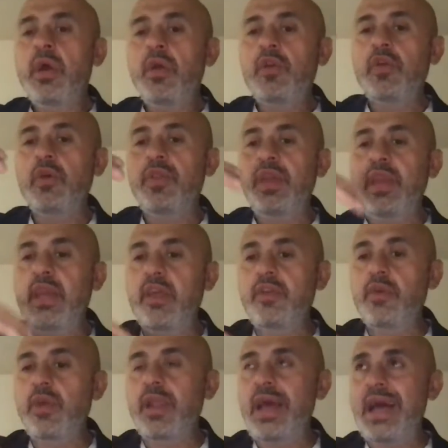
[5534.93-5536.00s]
So the
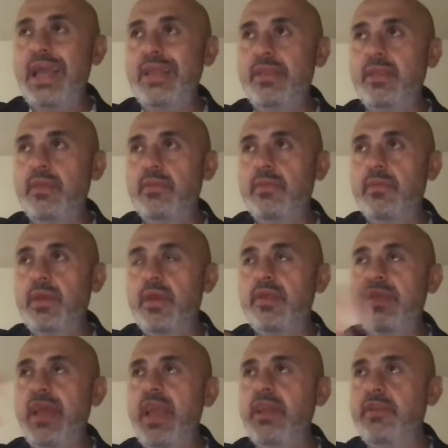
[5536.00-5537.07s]
Israelite
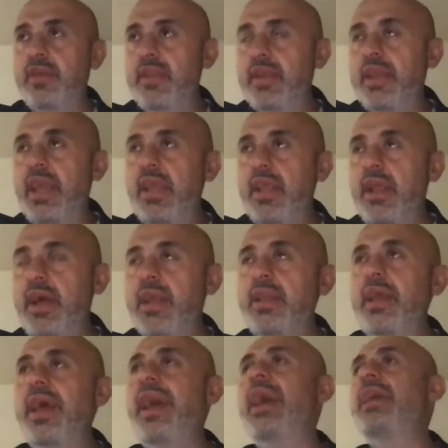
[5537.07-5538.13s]
is saying to the
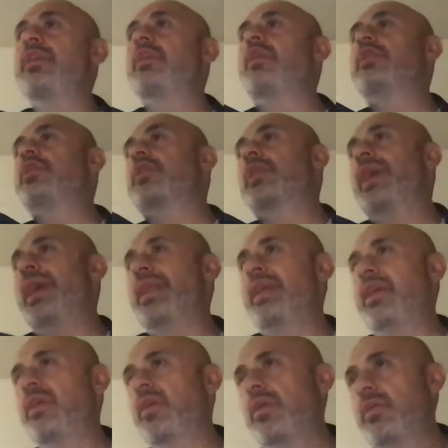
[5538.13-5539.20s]
Canaanite, Hey, you know your
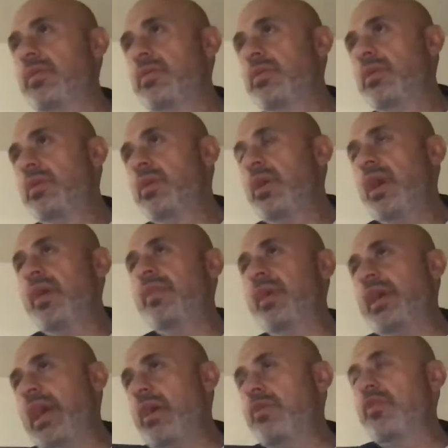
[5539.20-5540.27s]
God El and the
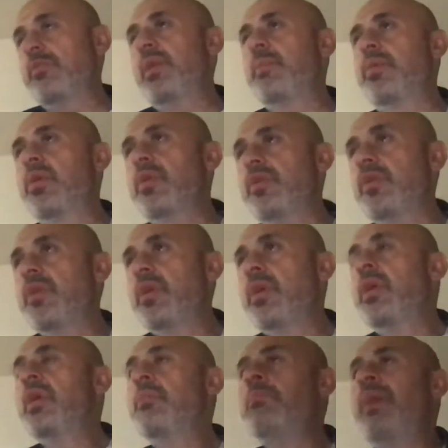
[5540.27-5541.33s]
council members?
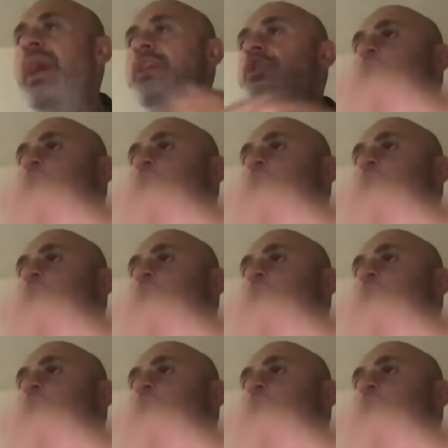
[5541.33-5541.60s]
My